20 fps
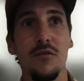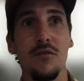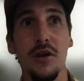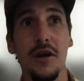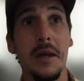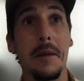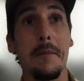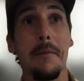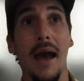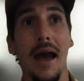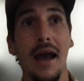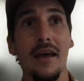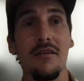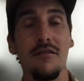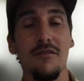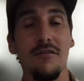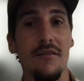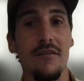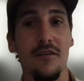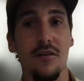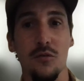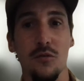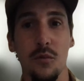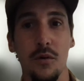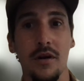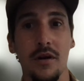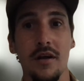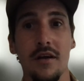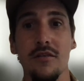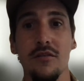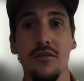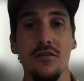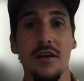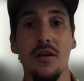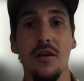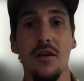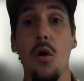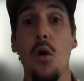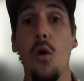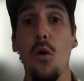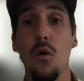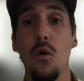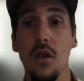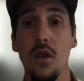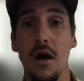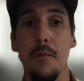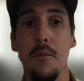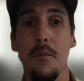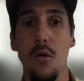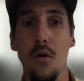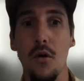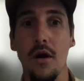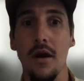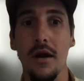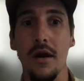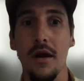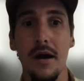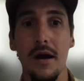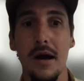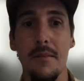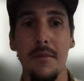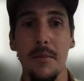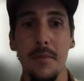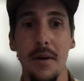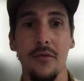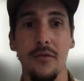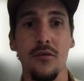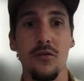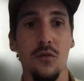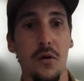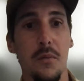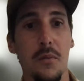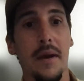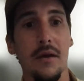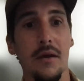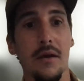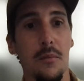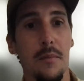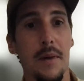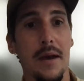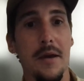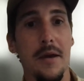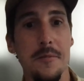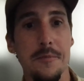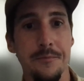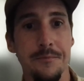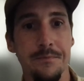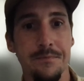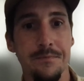looking back in 5 years, we're going to understand a whole lot more about the soil microbiome.